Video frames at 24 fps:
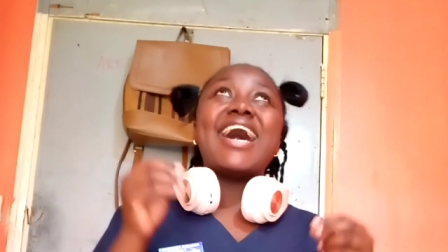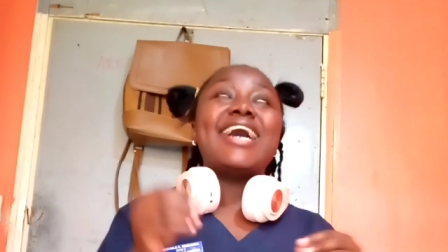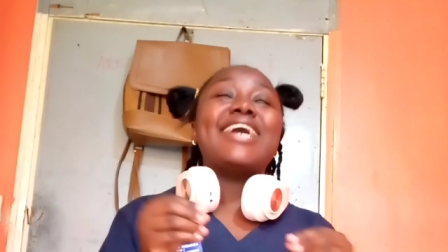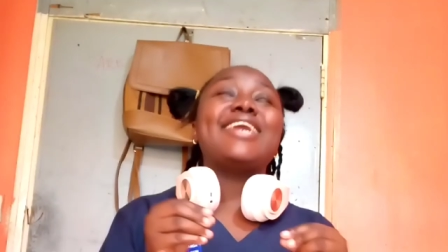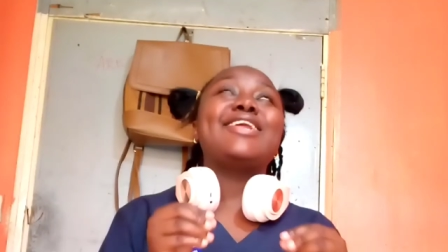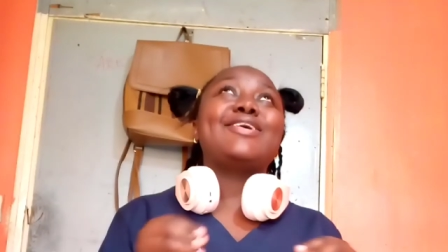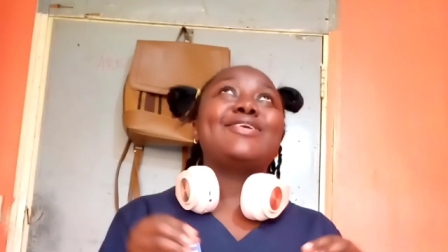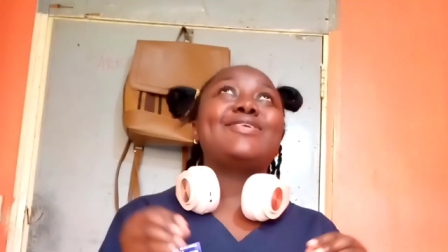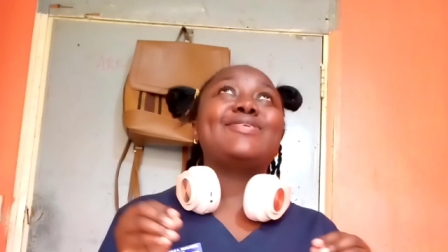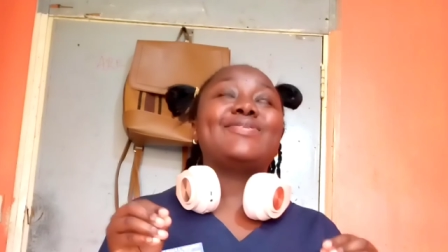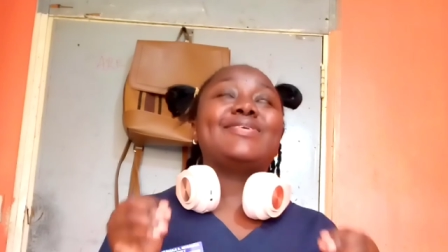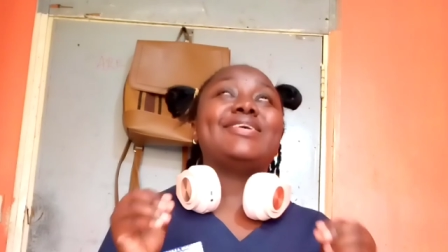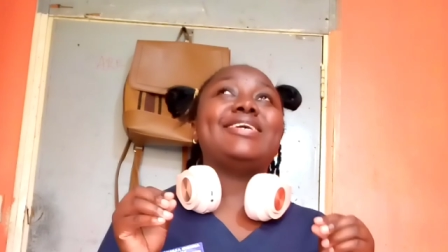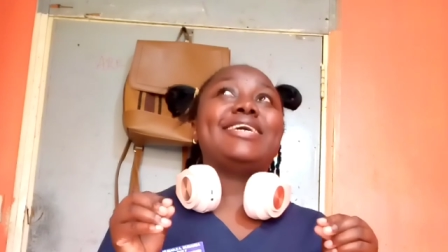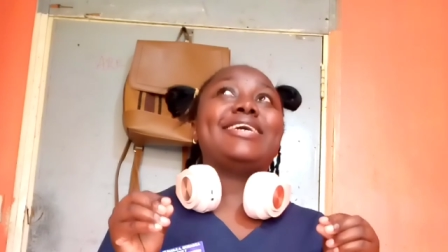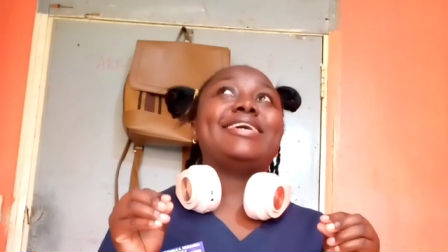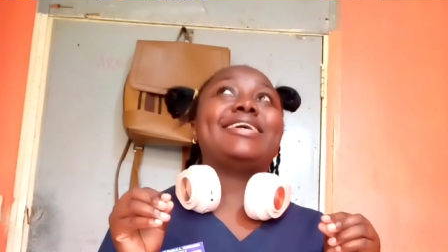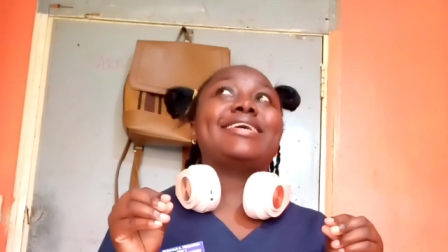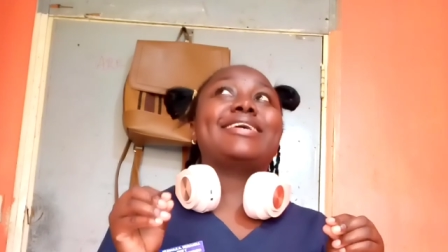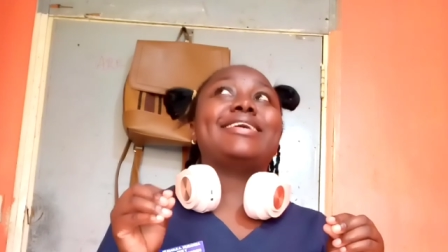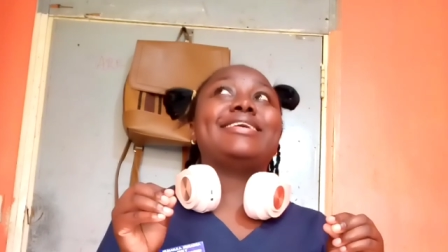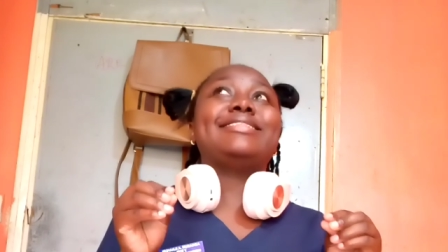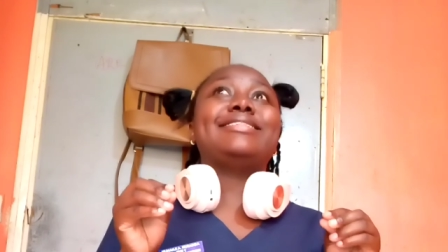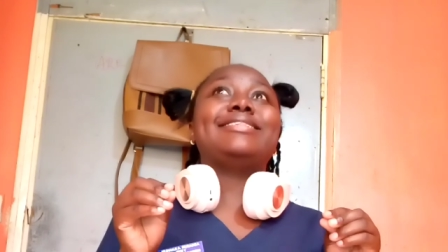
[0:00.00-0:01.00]
I don't know why
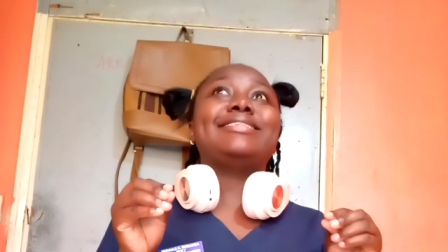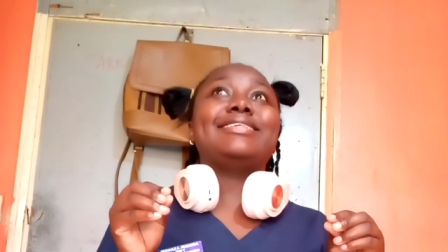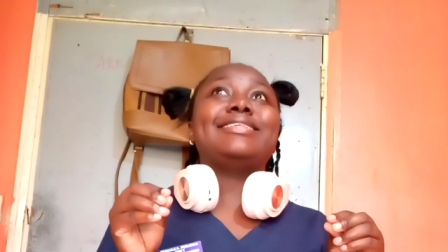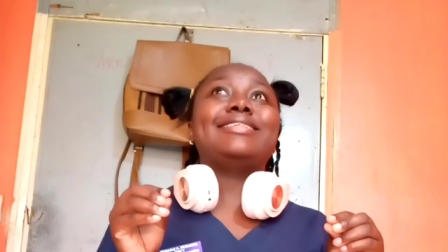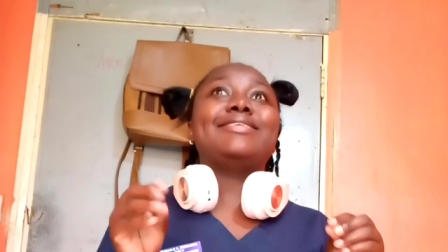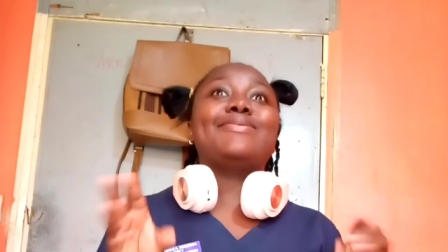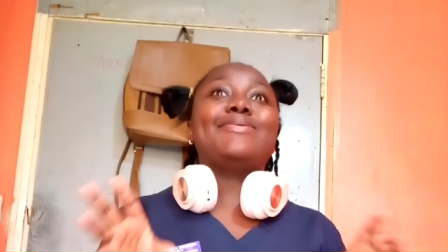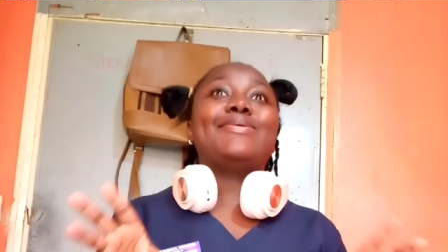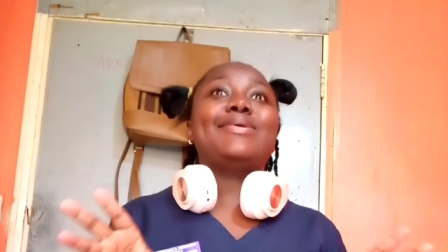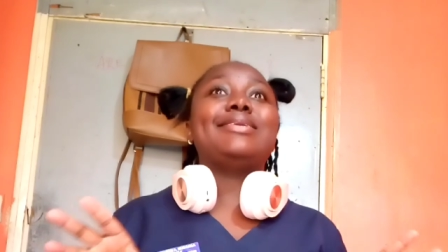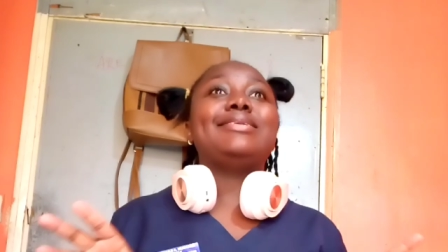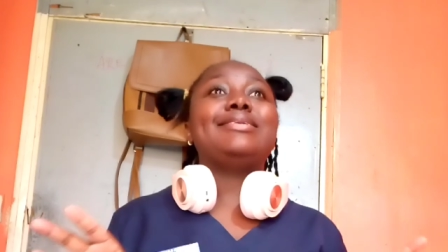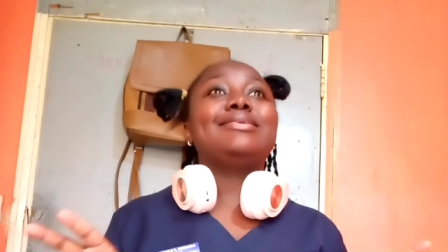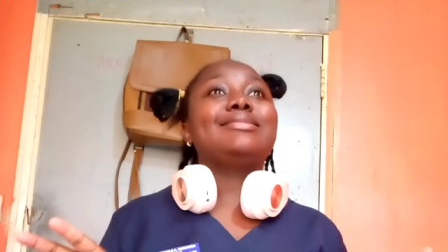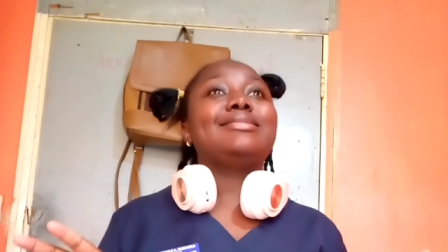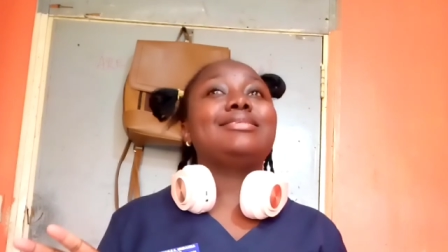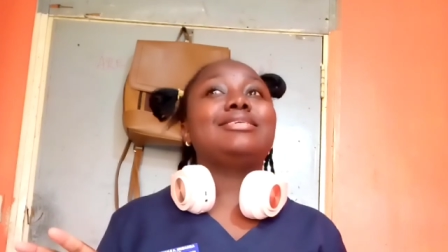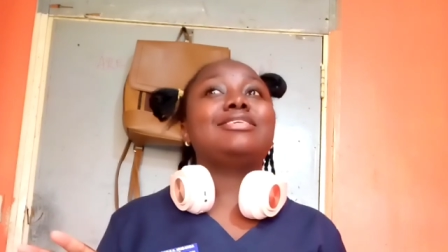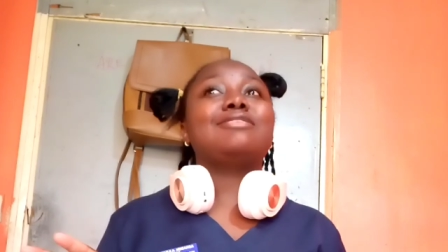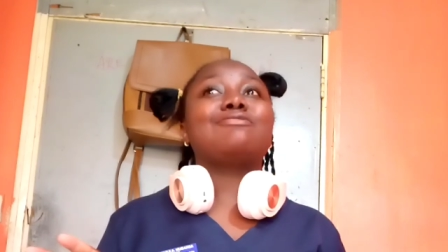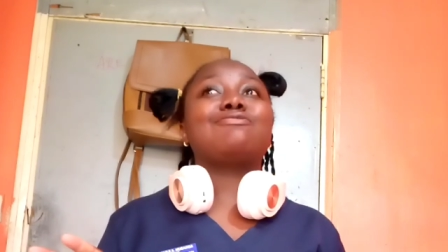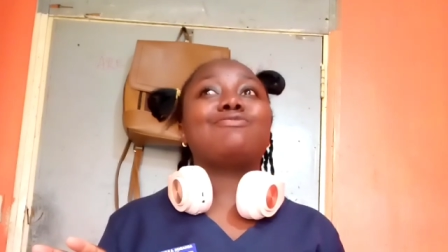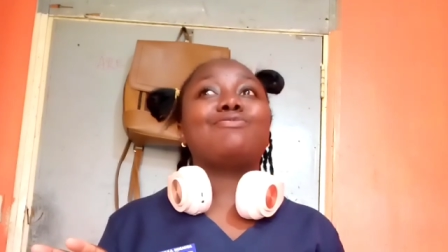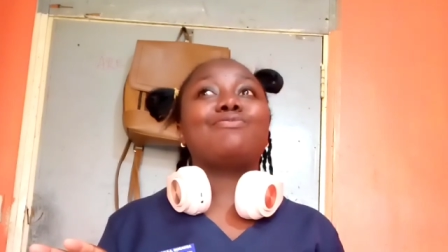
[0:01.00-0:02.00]
I can't say the word in
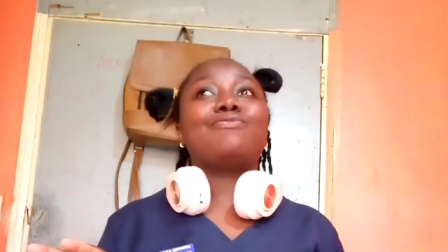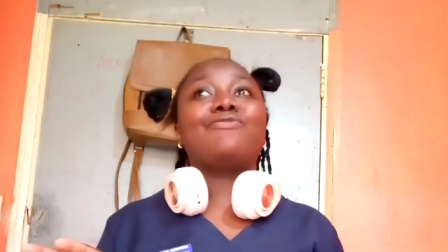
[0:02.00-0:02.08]
this